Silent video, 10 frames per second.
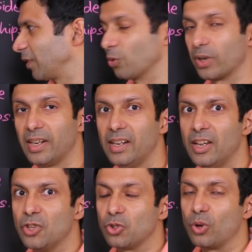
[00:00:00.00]
Okay,
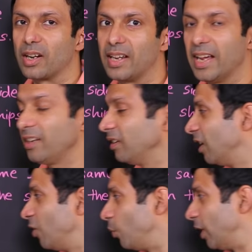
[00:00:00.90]
so again,
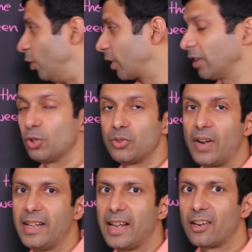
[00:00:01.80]
We'll look at those
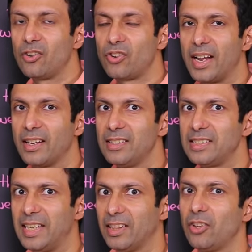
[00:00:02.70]
right angle triangle,
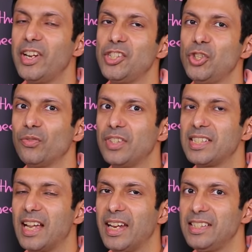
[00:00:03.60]
take the ratio of the
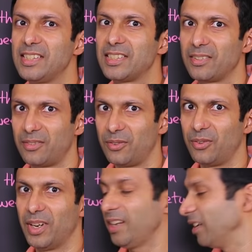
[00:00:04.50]
sides,
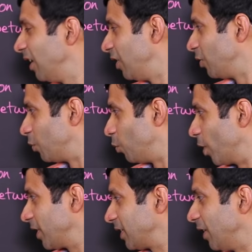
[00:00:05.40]
right?
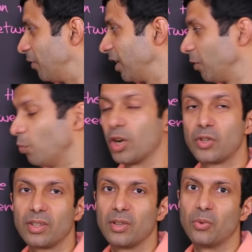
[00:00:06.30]
What is given and
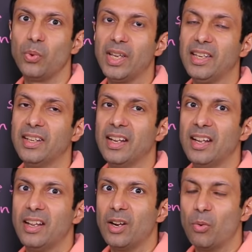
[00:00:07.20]
what we
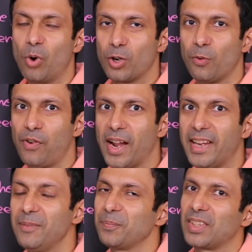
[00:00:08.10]
want to
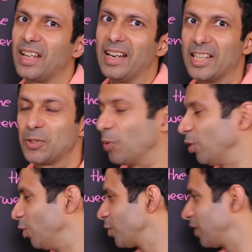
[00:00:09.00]
find and let's
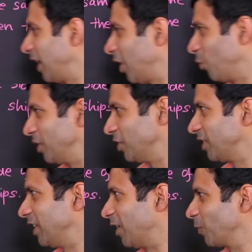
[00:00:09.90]
put those
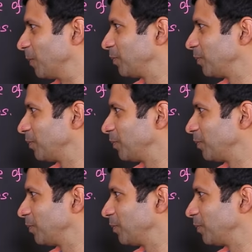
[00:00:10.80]
equations down.